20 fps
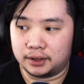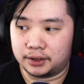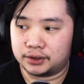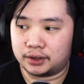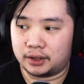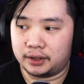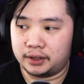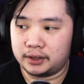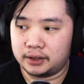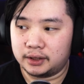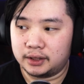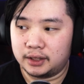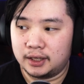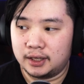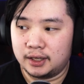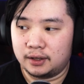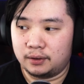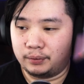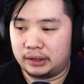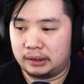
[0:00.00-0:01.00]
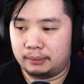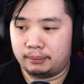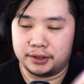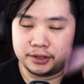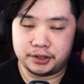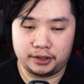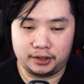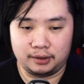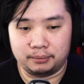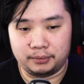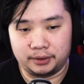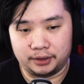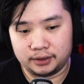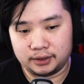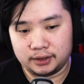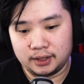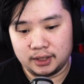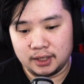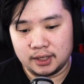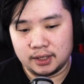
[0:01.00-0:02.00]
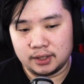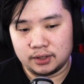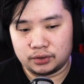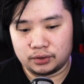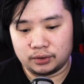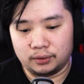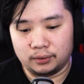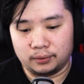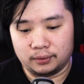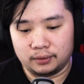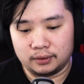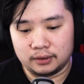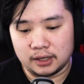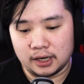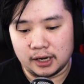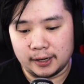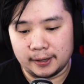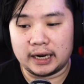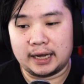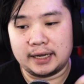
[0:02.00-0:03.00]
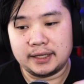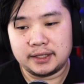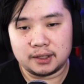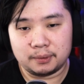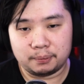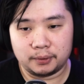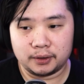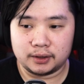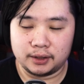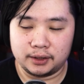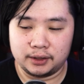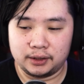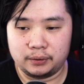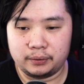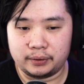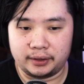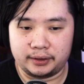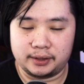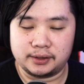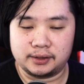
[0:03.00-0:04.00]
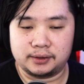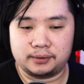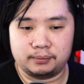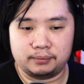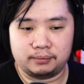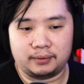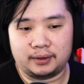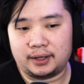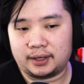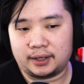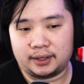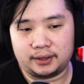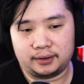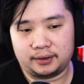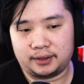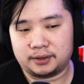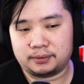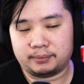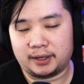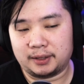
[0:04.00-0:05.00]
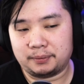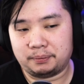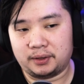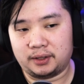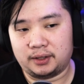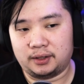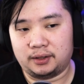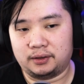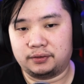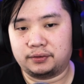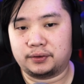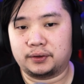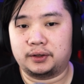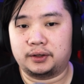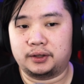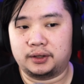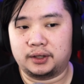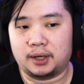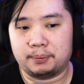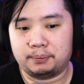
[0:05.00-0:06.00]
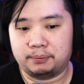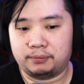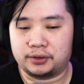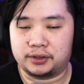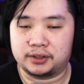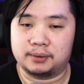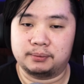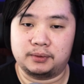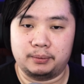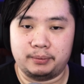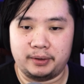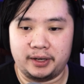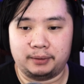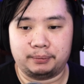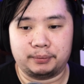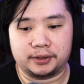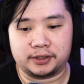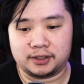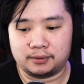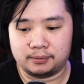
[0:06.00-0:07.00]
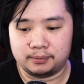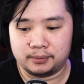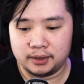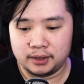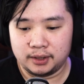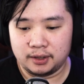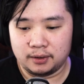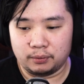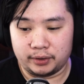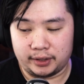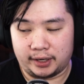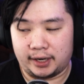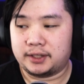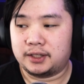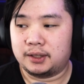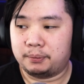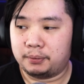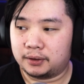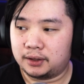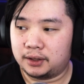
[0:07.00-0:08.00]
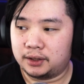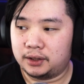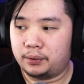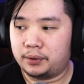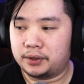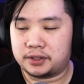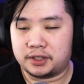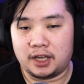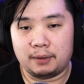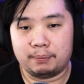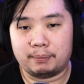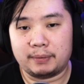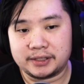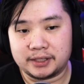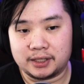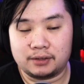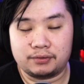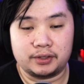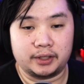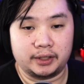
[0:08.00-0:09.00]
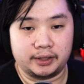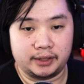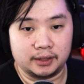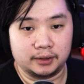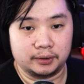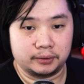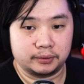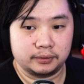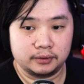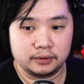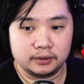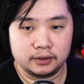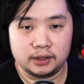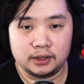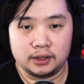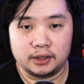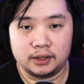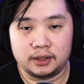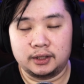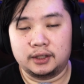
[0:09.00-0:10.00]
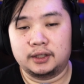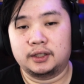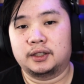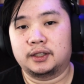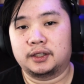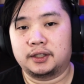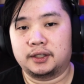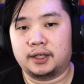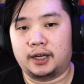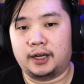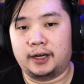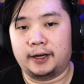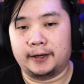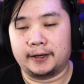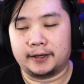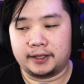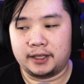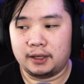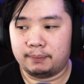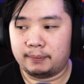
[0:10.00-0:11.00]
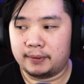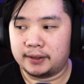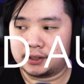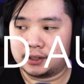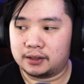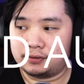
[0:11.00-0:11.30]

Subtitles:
colors on it with a bunch of numbers. So what I typically do, and this might be up for some debate, but what I typically do is keep myself in the yellow. And